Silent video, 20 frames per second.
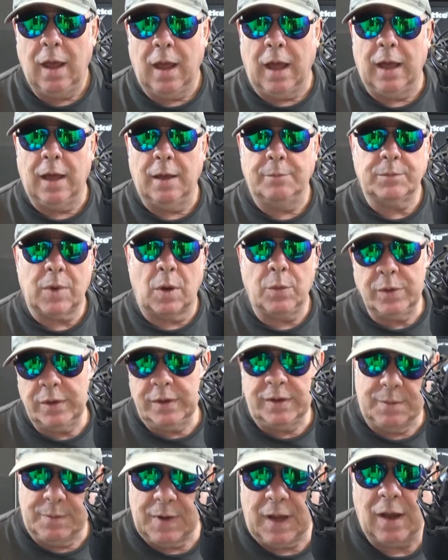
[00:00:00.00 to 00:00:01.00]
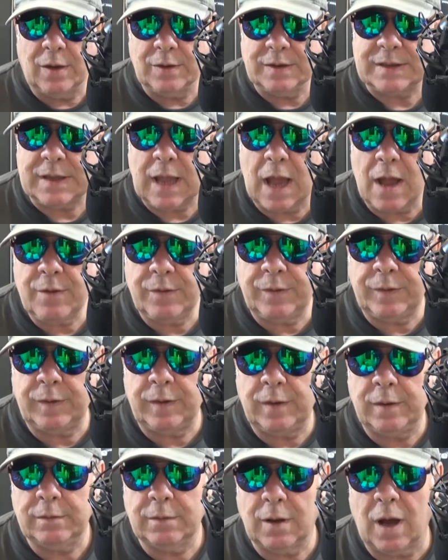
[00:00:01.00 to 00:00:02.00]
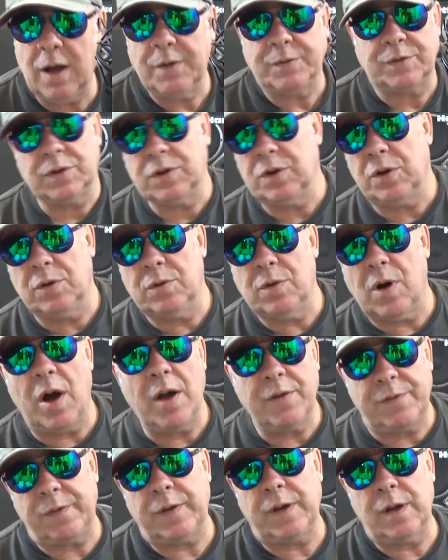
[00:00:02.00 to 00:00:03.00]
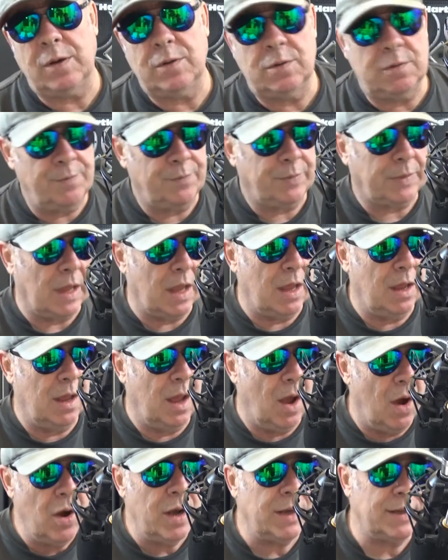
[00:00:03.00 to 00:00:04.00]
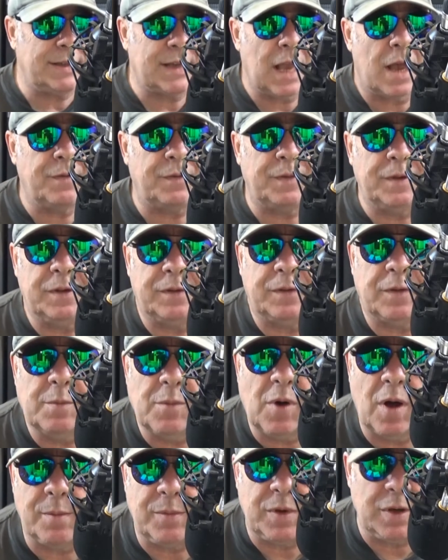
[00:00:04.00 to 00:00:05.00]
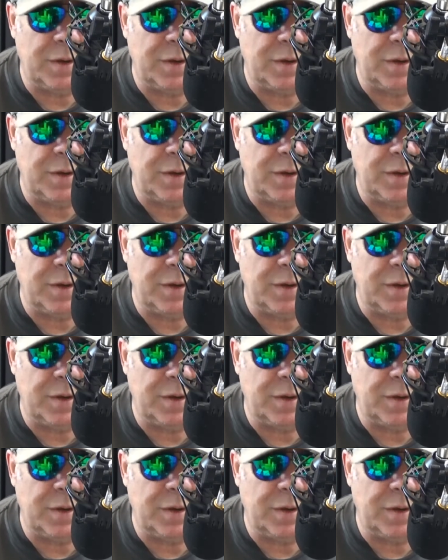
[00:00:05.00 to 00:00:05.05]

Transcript: I want to do my own stuff. After all, I feel I suffered for my